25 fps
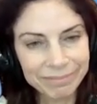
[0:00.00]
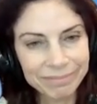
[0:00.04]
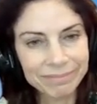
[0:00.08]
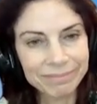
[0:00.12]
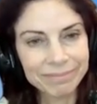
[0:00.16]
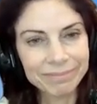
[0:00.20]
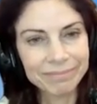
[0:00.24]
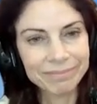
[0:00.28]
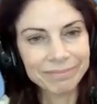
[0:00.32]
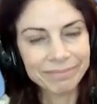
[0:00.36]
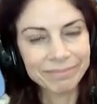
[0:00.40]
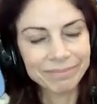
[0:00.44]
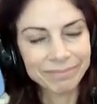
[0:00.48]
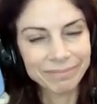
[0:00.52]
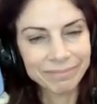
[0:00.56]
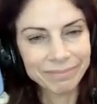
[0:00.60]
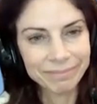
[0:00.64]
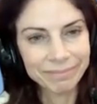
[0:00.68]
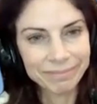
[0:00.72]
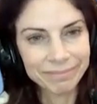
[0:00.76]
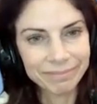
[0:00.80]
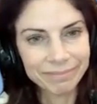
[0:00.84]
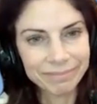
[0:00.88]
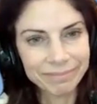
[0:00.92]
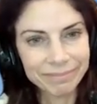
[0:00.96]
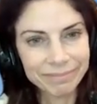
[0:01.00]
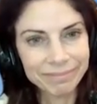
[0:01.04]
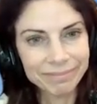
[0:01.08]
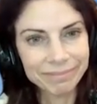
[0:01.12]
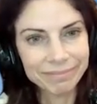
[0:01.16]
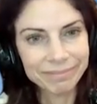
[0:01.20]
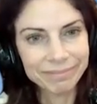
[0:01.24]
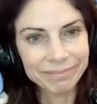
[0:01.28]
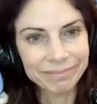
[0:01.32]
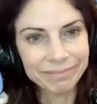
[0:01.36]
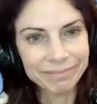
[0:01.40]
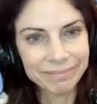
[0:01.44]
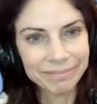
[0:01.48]

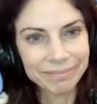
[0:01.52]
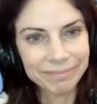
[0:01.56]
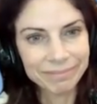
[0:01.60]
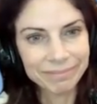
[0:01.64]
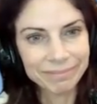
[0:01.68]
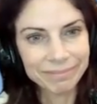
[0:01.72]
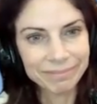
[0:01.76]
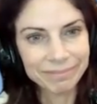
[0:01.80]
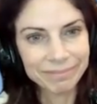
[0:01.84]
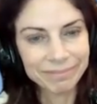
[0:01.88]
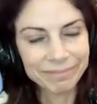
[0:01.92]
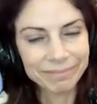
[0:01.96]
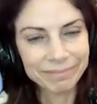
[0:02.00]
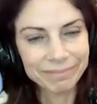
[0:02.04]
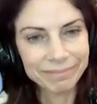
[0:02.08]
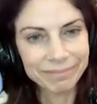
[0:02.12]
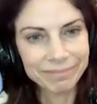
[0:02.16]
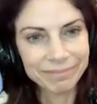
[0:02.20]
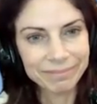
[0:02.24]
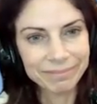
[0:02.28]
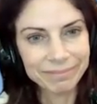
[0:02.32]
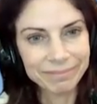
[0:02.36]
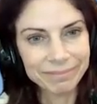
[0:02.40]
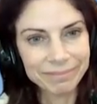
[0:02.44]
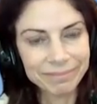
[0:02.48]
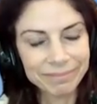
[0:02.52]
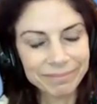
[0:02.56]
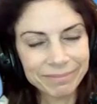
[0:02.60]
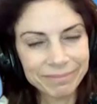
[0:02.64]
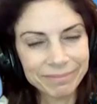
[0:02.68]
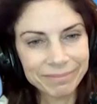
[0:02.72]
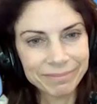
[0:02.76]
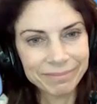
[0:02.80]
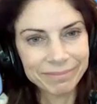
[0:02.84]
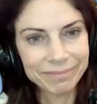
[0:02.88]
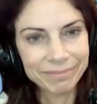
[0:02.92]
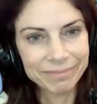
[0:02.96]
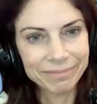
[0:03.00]

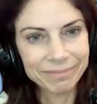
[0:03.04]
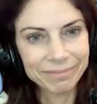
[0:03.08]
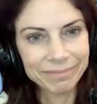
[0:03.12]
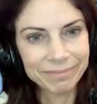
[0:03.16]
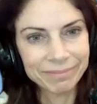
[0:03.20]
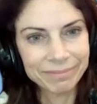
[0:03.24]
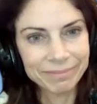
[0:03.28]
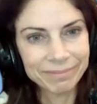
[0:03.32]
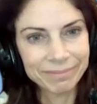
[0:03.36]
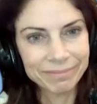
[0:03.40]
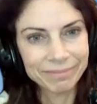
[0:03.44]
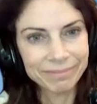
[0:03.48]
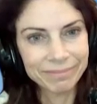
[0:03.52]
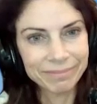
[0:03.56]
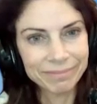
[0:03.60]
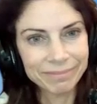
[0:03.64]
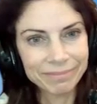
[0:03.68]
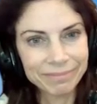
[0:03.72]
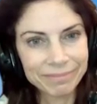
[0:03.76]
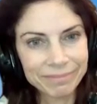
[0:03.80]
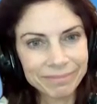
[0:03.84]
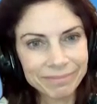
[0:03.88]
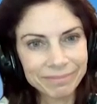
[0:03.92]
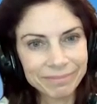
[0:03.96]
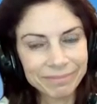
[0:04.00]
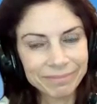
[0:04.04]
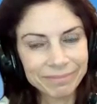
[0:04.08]
This person isn't speaking.